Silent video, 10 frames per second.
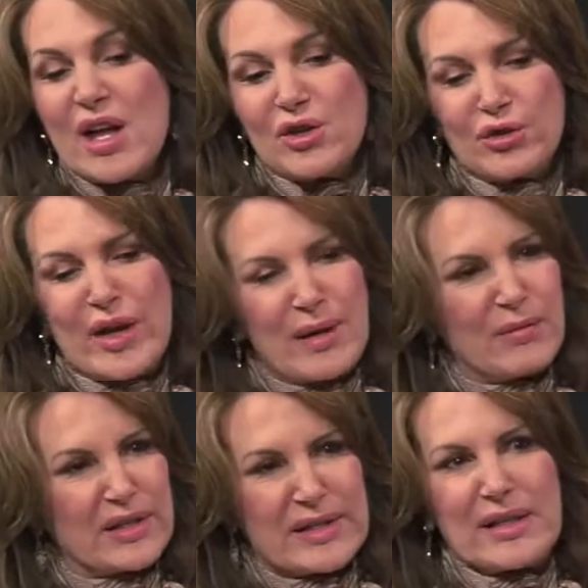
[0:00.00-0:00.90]
Your name
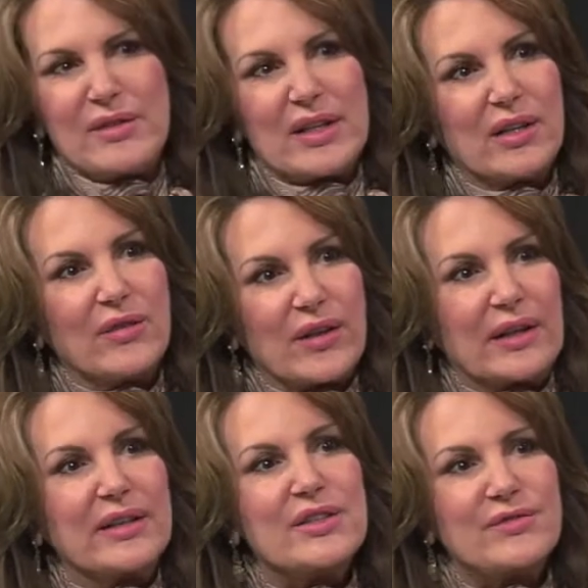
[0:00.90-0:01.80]
doesn't even get on the
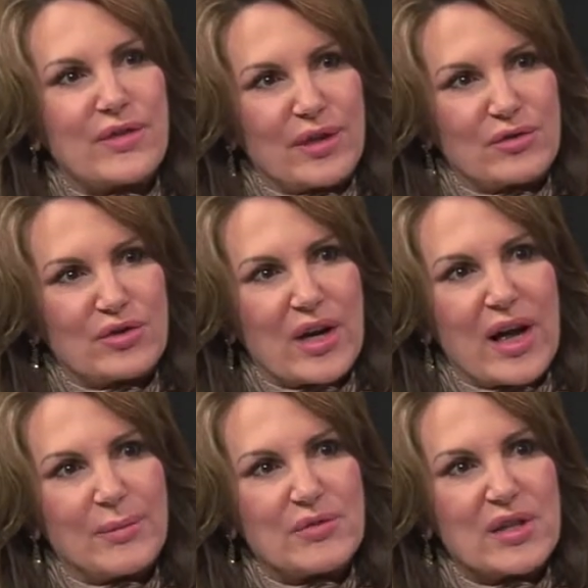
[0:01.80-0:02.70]
list for those
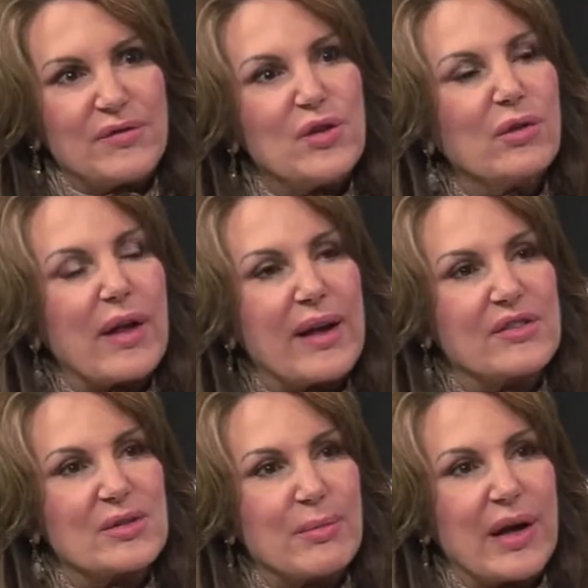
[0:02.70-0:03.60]
jobs if you don't have
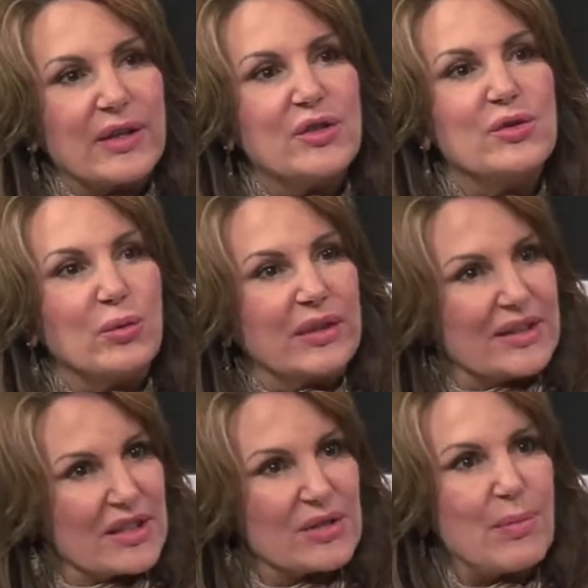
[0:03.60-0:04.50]
somebody who's willing
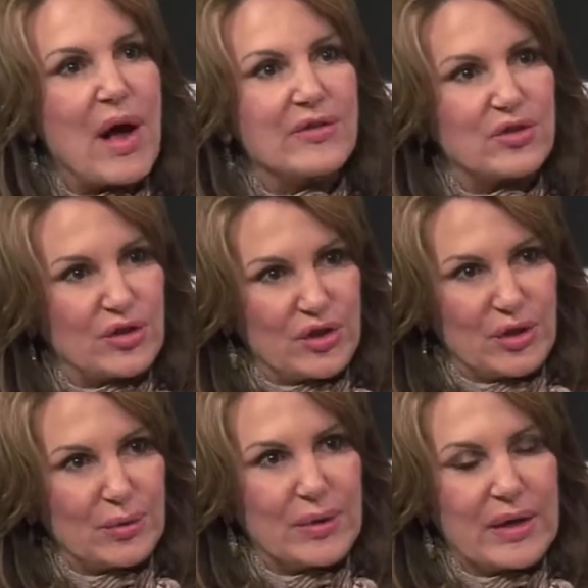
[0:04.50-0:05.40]
to sponsor you.